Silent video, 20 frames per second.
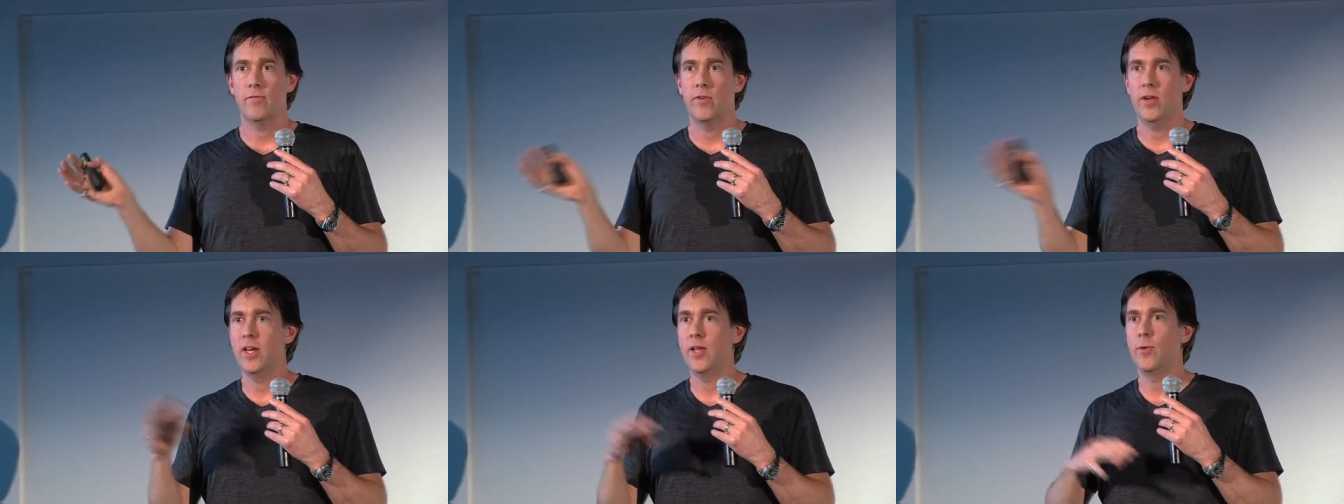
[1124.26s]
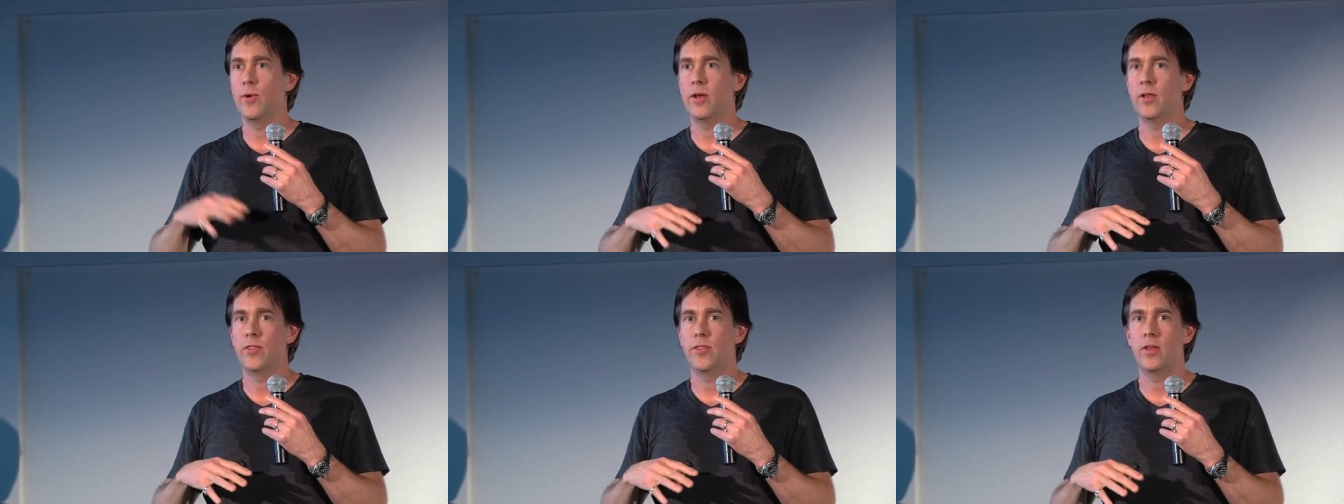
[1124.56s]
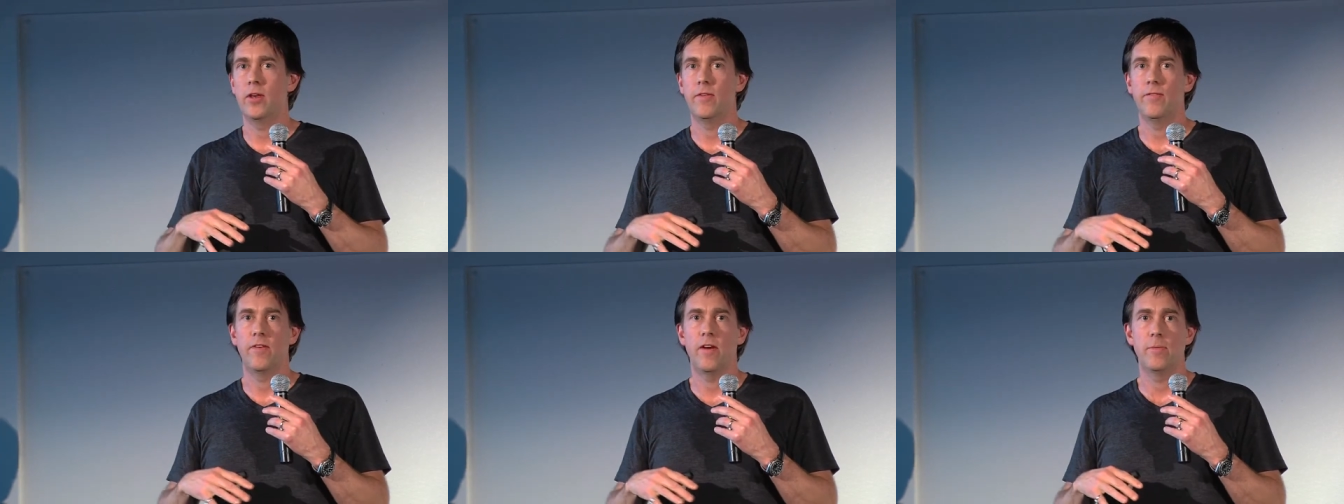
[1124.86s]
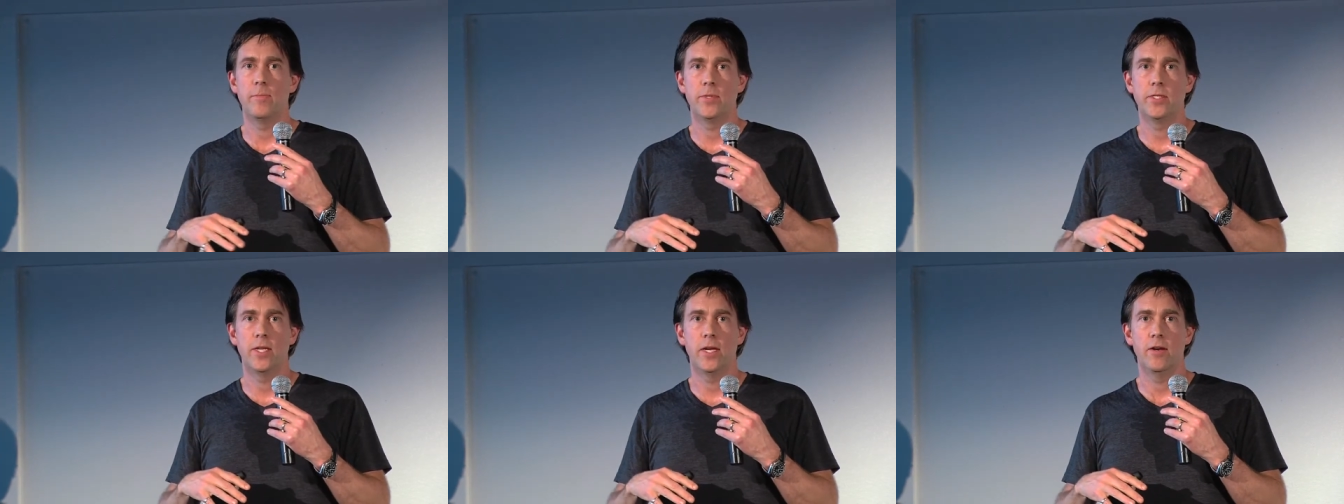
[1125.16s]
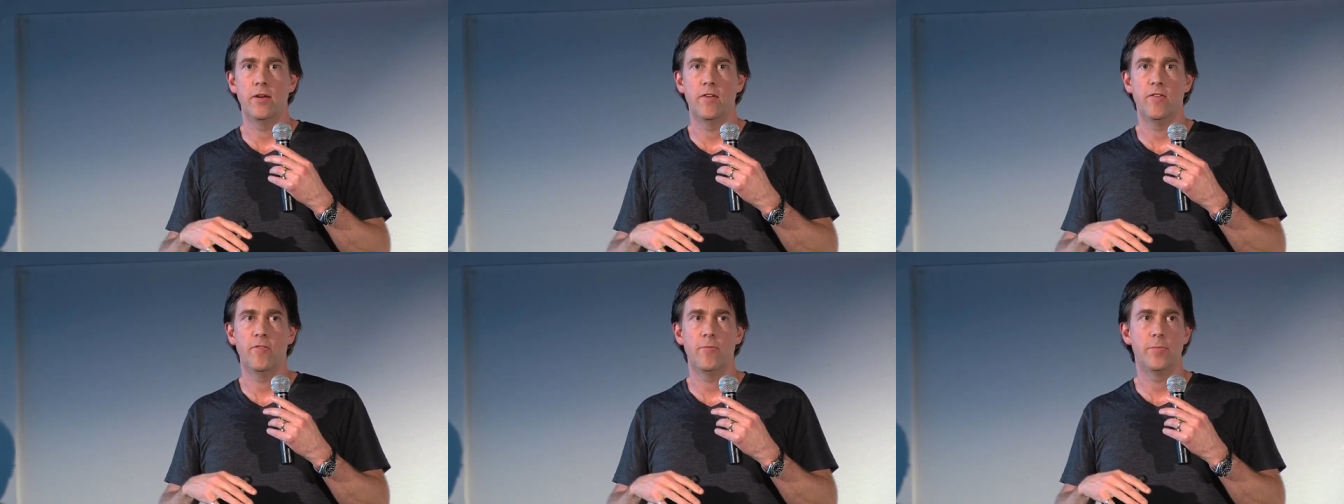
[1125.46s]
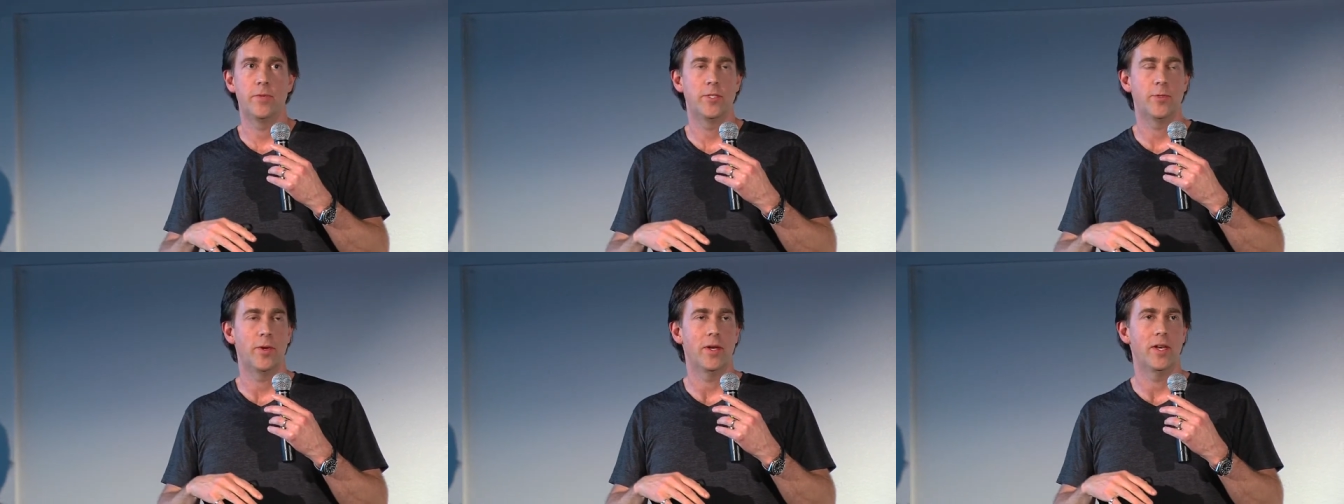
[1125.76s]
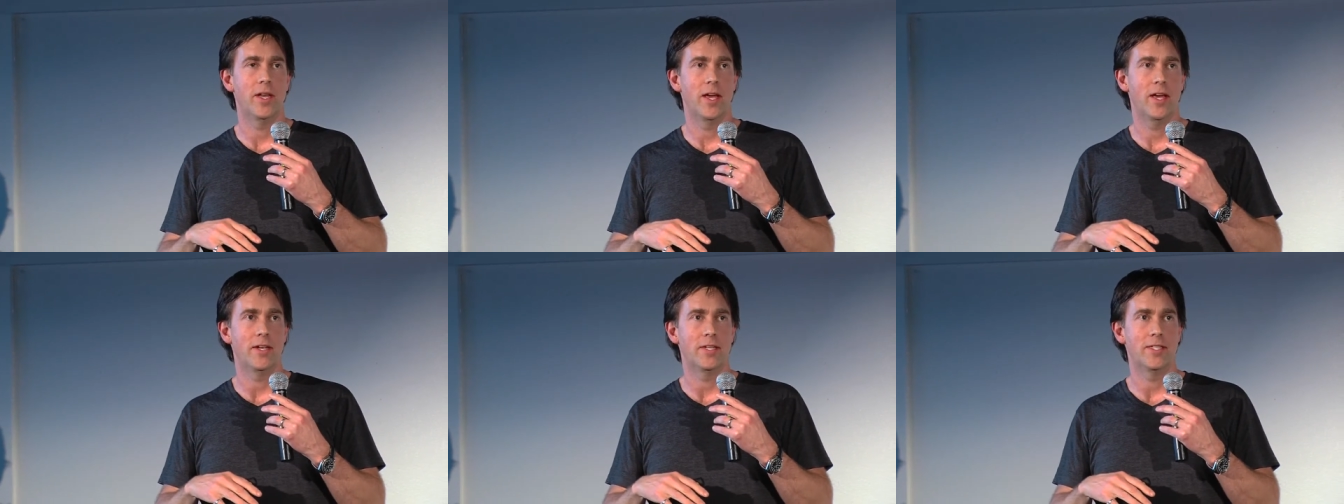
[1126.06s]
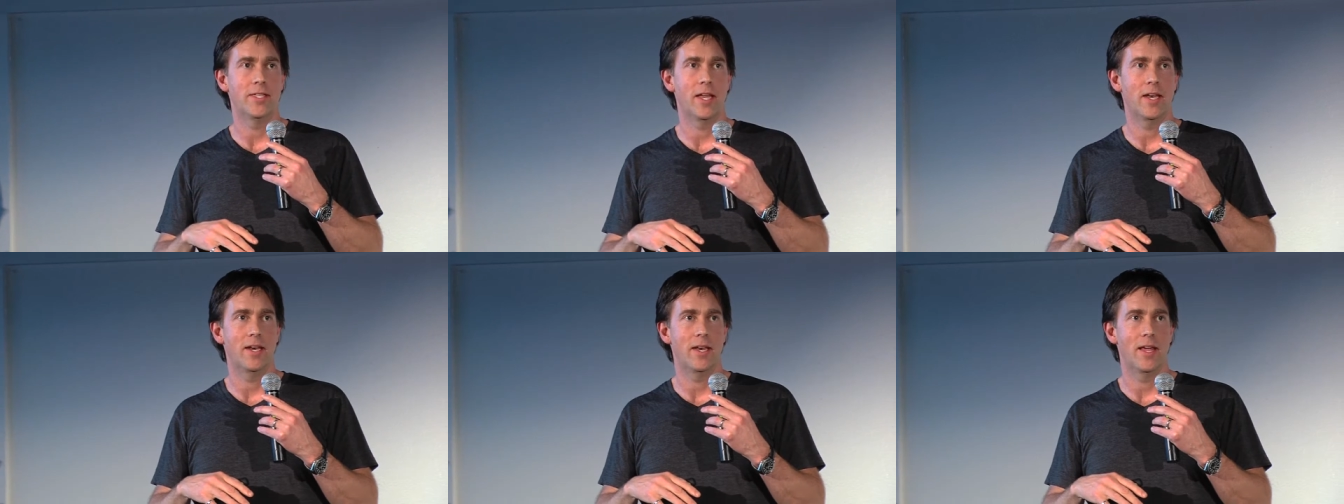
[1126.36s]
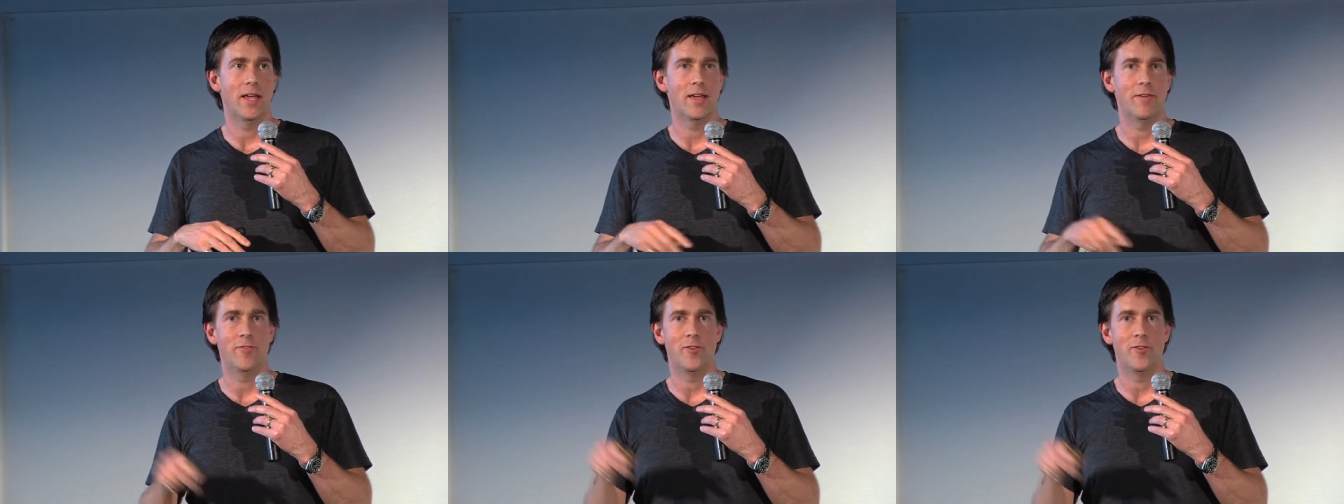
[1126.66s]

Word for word: give anyone 35% off between now and Sunday